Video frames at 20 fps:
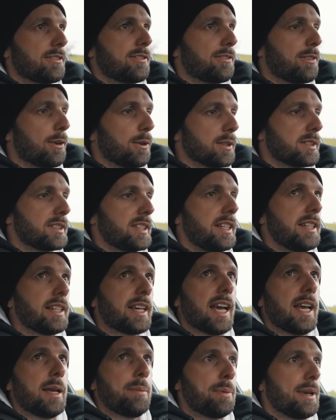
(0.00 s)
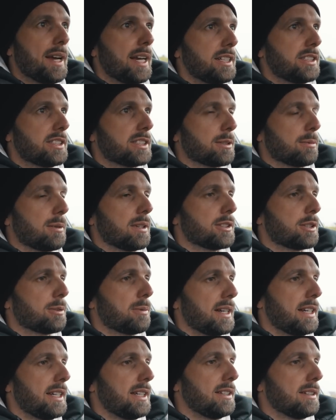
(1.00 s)
40 kph to
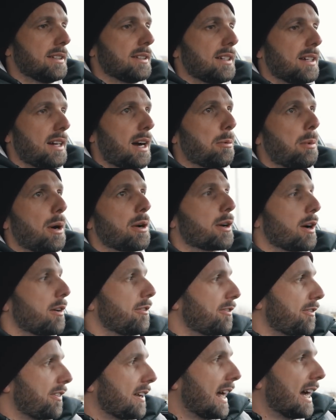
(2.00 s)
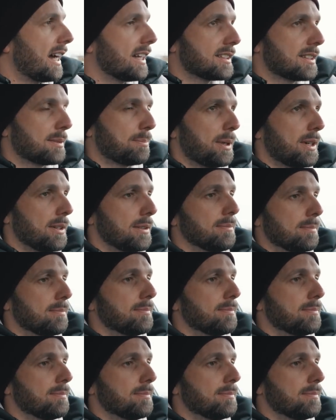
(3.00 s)
120. I won't go flat, but